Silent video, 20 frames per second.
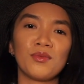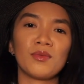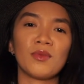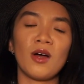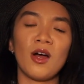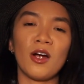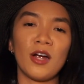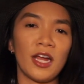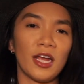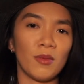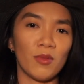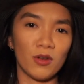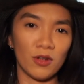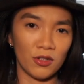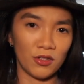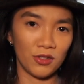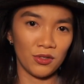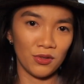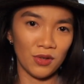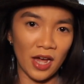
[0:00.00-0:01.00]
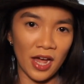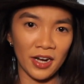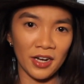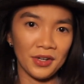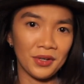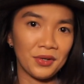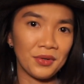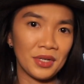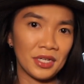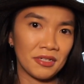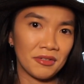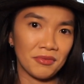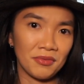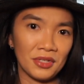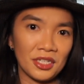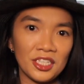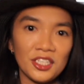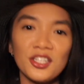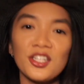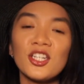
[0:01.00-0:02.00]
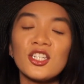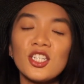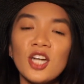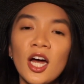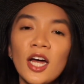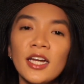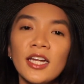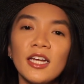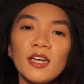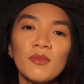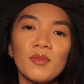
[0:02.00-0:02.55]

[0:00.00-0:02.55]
are able to do adequate research on it.